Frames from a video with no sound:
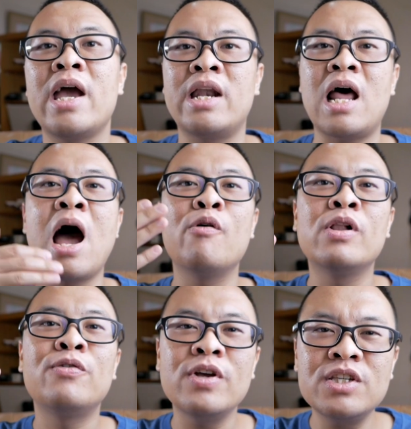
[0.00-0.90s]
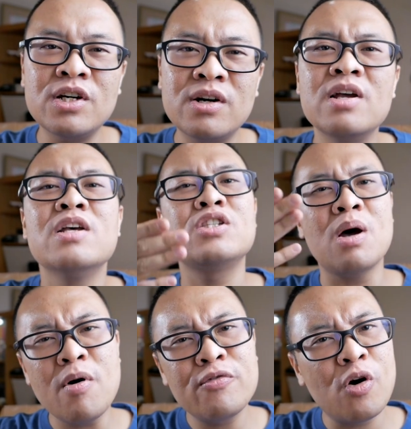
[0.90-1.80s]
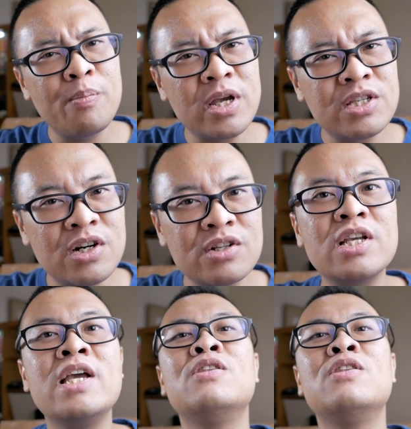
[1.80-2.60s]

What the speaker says: and I will feature some of your pictures